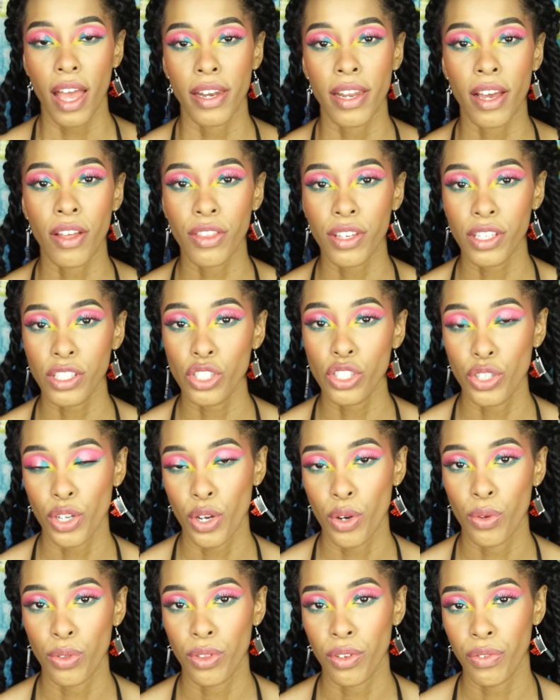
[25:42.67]
Now, this
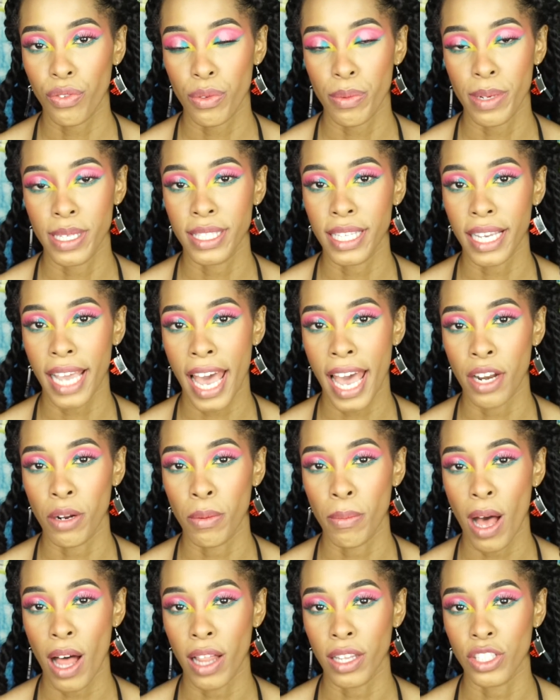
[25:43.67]
told the forensic
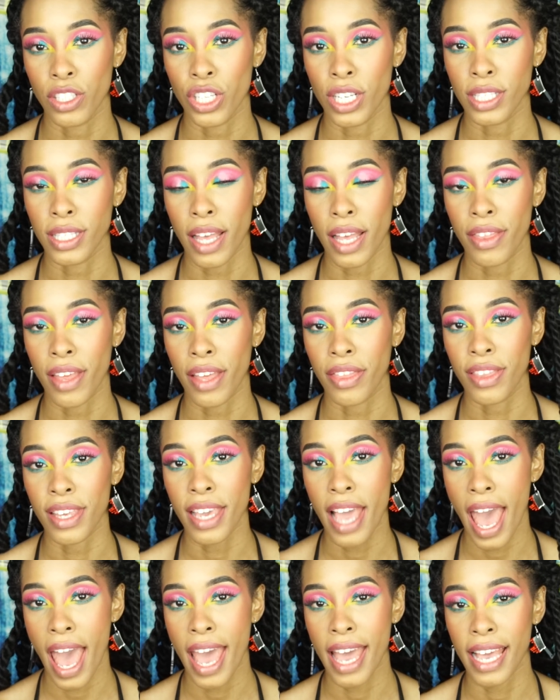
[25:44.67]
entomologist that
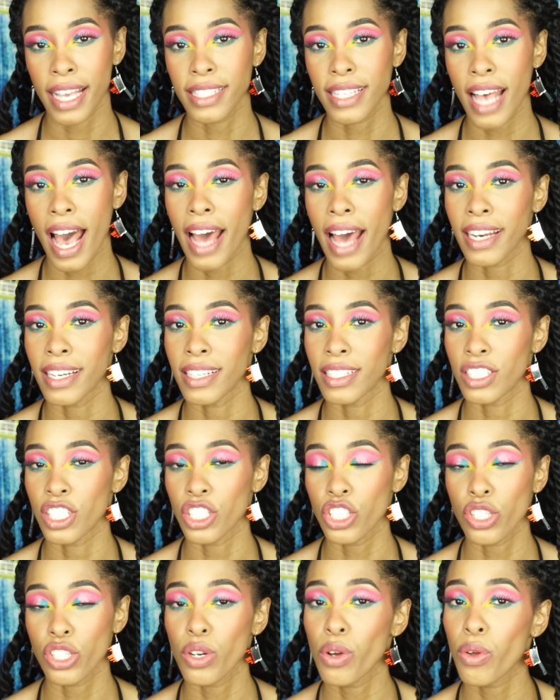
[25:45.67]
the eggs had an
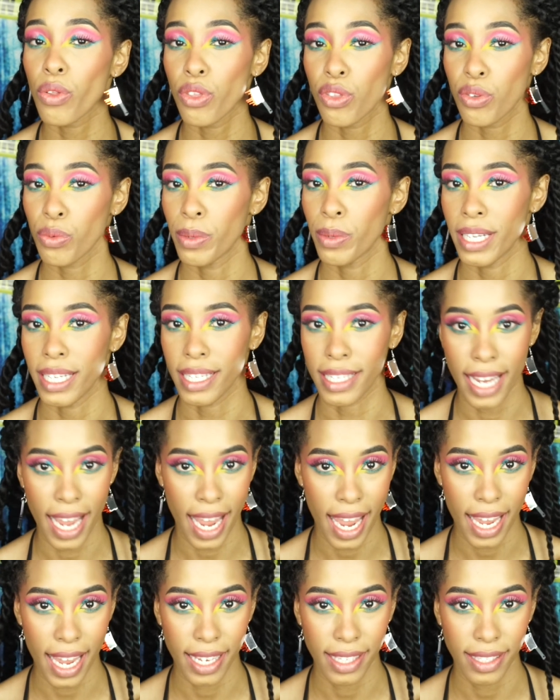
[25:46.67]
additional three
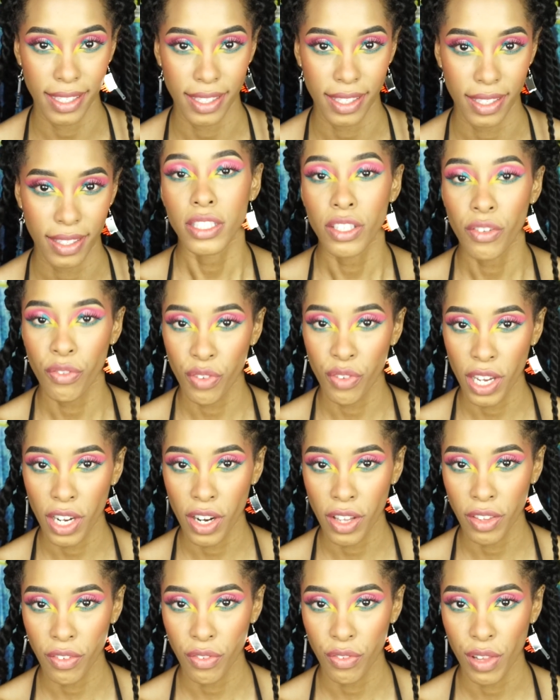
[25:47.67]
days to feed
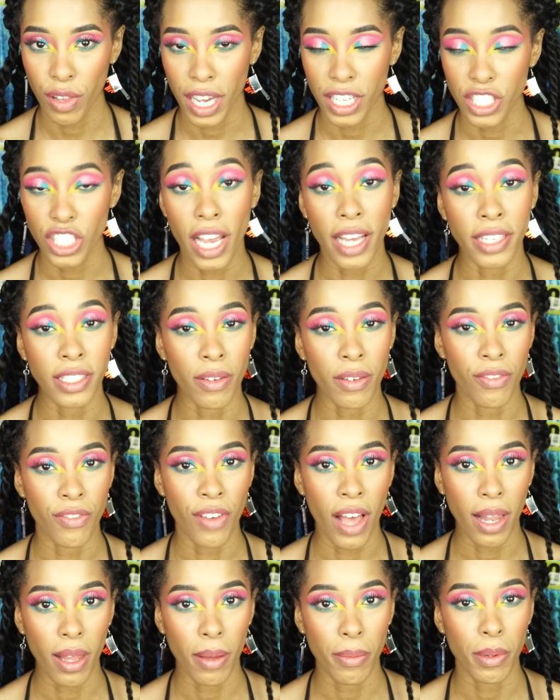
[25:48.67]
on the flesh and
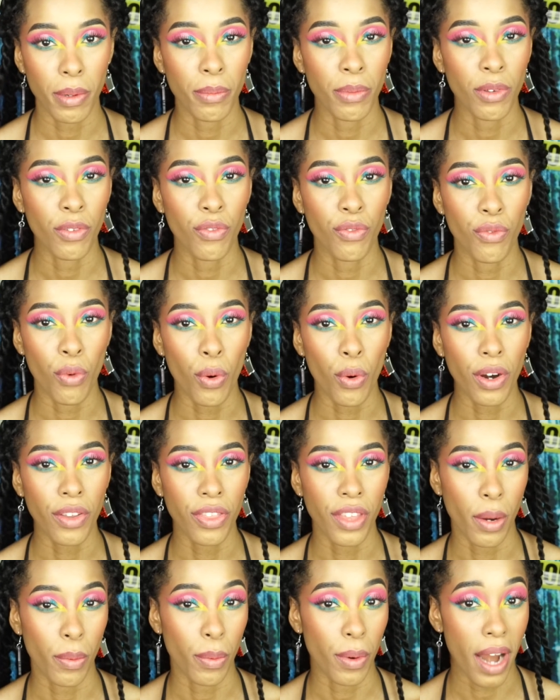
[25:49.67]
develop before
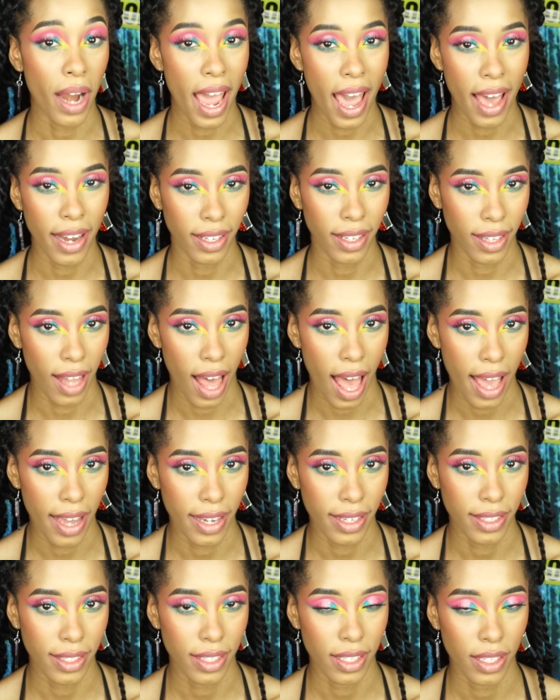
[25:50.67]
they they were
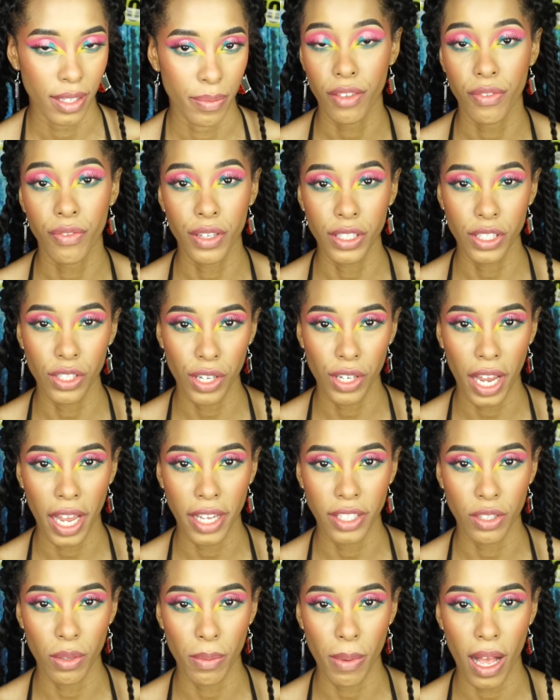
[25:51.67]
analyzed. The first look
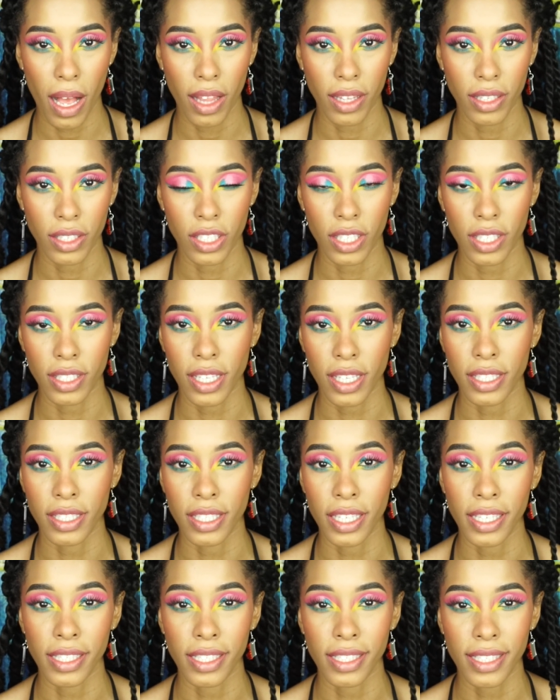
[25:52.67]
anthropologists
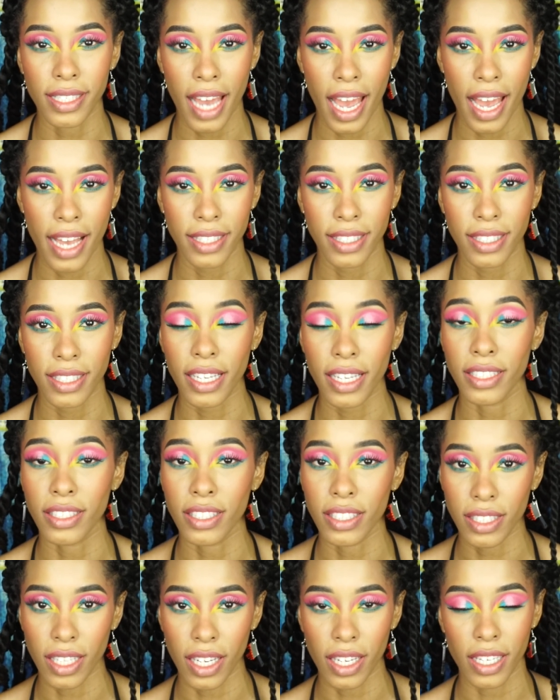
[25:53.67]
did test and
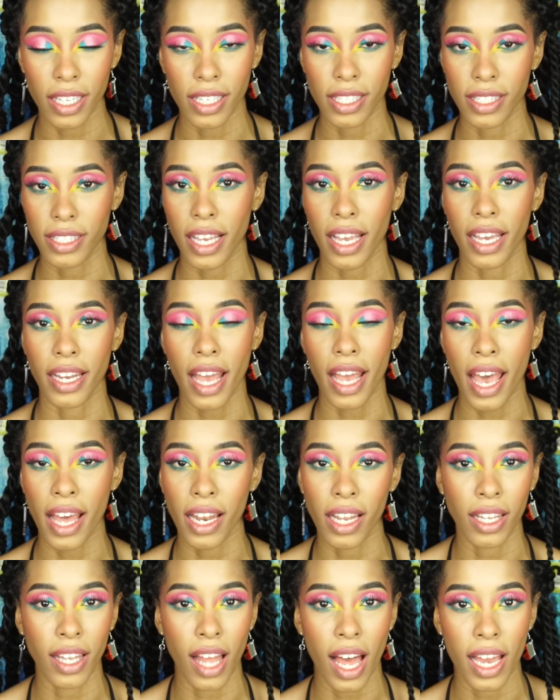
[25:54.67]
studies and
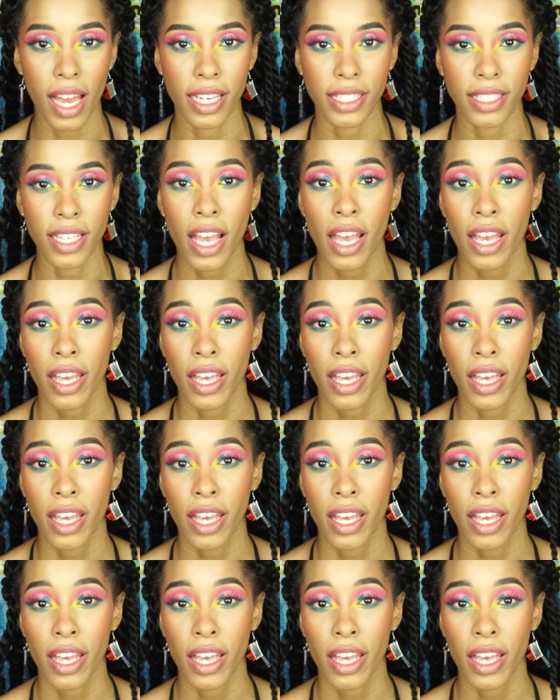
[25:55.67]
analyze